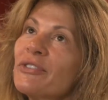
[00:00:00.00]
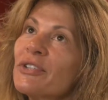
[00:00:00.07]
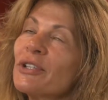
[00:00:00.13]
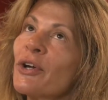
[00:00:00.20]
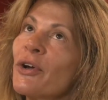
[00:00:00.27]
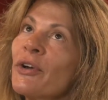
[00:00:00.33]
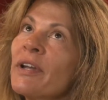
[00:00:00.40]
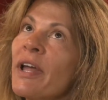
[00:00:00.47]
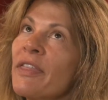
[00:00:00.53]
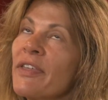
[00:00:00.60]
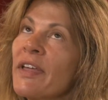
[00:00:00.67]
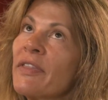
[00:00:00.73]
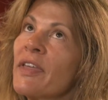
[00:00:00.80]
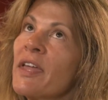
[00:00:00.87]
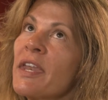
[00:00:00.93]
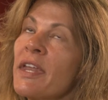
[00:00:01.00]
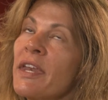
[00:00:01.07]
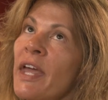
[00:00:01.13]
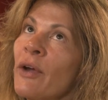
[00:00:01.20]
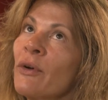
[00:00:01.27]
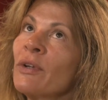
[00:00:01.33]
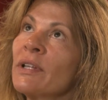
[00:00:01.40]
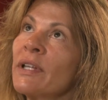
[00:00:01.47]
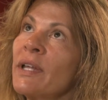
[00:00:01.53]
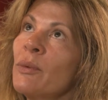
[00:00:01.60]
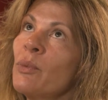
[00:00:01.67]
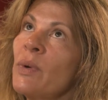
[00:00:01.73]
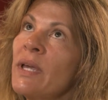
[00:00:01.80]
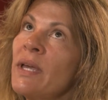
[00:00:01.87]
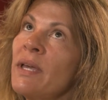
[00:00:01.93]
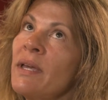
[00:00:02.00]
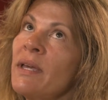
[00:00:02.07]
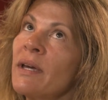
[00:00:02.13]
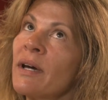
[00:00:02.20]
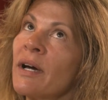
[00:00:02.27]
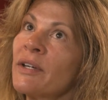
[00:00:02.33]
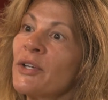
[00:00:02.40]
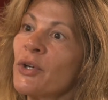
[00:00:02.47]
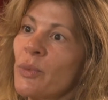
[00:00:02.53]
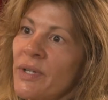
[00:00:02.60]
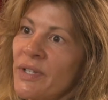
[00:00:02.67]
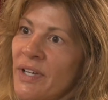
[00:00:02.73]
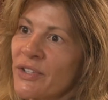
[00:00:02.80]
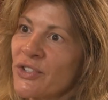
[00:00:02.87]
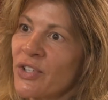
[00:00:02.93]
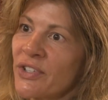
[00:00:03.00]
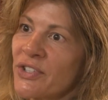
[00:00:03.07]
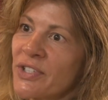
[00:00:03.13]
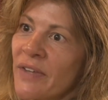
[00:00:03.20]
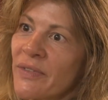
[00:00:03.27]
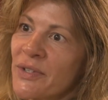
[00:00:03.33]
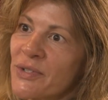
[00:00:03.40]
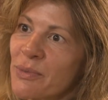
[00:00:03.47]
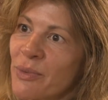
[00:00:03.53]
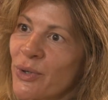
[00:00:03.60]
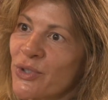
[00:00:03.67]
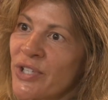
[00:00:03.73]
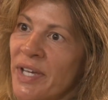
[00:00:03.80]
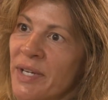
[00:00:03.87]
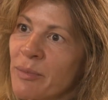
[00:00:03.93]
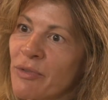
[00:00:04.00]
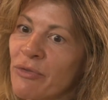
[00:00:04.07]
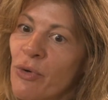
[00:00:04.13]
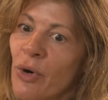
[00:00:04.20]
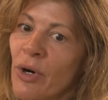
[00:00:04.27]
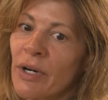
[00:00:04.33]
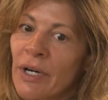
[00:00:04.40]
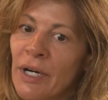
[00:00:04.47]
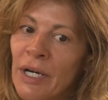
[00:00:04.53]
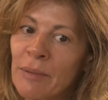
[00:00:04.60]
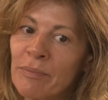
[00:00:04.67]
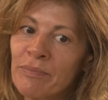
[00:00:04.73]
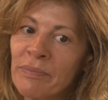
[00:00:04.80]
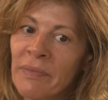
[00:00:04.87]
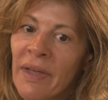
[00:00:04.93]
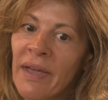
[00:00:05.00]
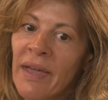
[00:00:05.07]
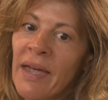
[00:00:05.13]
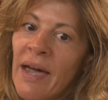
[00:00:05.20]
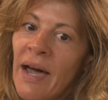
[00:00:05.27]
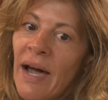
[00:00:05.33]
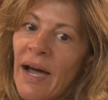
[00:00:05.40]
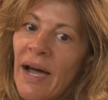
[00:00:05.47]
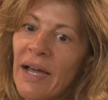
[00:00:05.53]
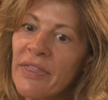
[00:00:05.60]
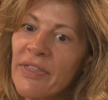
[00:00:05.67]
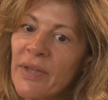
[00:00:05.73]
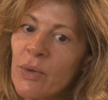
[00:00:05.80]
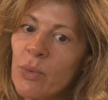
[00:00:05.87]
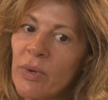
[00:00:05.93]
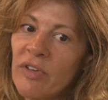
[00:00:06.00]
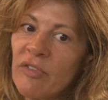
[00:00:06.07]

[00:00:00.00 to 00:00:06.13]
to learn. I think that inherently we, you know, we had touched on this when we were chatting before. I think